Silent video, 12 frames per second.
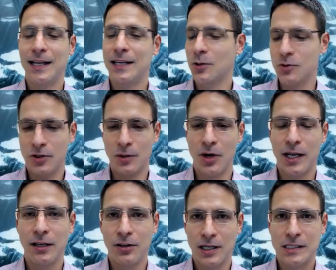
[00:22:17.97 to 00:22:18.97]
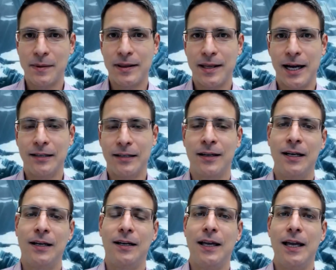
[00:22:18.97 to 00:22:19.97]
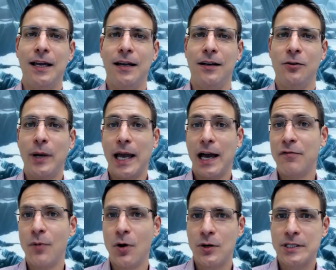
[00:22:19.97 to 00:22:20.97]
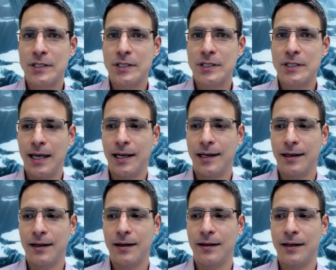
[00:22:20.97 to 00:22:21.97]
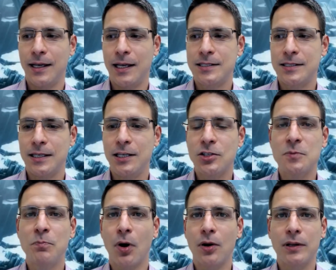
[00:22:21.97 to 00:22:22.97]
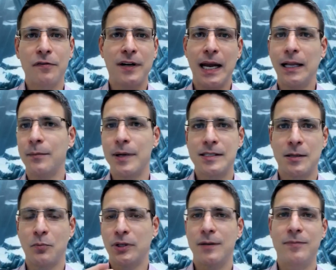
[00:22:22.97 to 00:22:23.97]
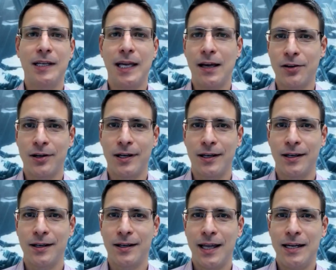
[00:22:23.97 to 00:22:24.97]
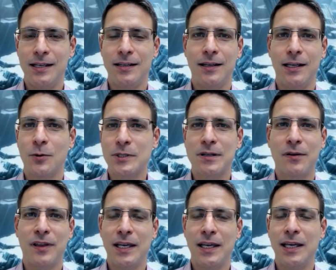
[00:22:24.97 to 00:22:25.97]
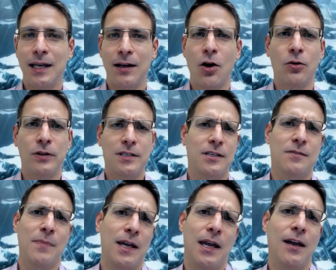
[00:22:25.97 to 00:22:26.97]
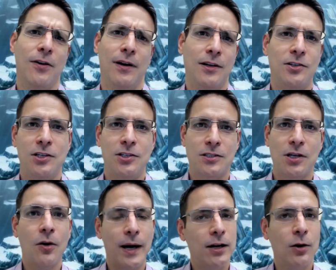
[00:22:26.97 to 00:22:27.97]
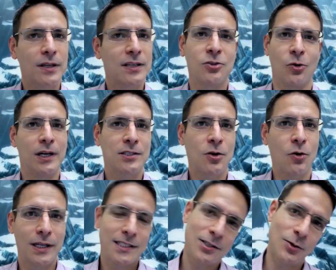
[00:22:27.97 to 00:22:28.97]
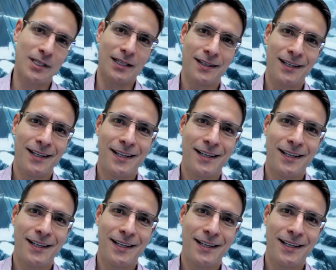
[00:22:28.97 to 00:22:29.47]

that's also in the book, and he talks about that. And we have Moses, and he just borrowed different elements and put them together. And he wasn't thinking, oh, this is my heritage. He just, I know this story. It's cool. Let's use it.